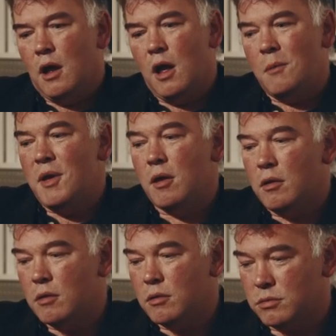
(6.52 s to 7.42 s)
I mean, is, um, is that
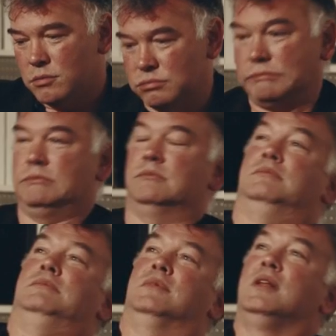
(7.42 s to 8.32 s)
increasingly difficult?
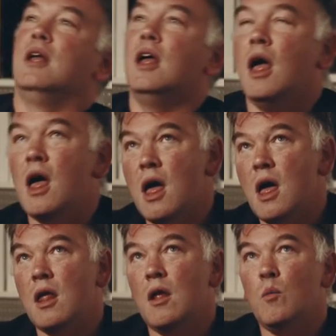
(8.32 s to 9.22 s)
Or?
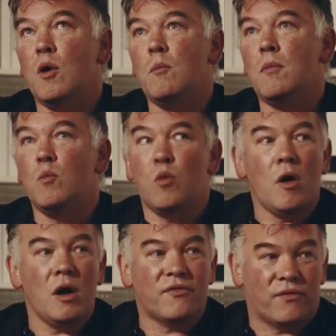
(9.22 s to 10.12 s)
Uh, well,
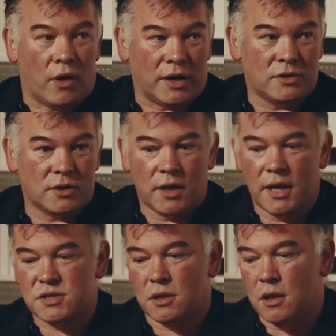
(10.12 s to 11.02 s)
what I find
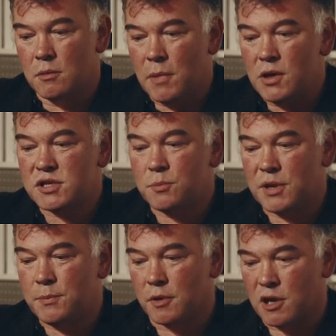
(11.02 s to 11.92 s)
is that most of the
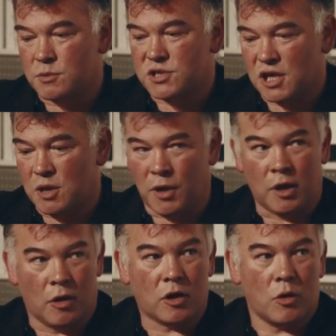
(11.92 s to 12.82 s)
people that come and see
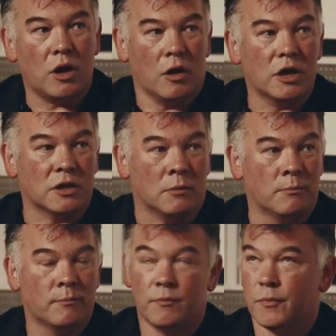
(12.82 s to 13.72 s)
me, I quite like
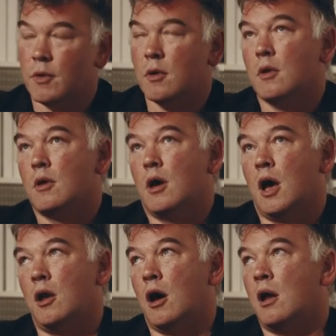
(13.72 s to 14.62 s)
them,
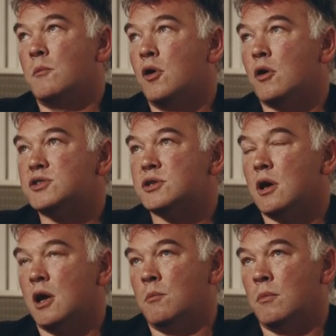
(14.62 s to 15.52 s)
and, and I'm not
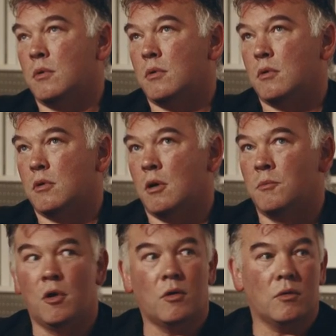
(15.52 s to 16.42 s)
um,
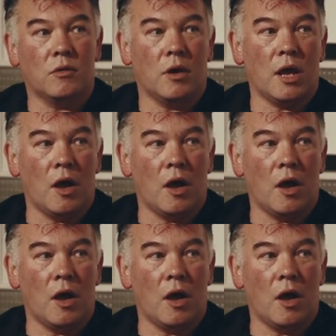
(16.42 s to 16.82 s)
I'm not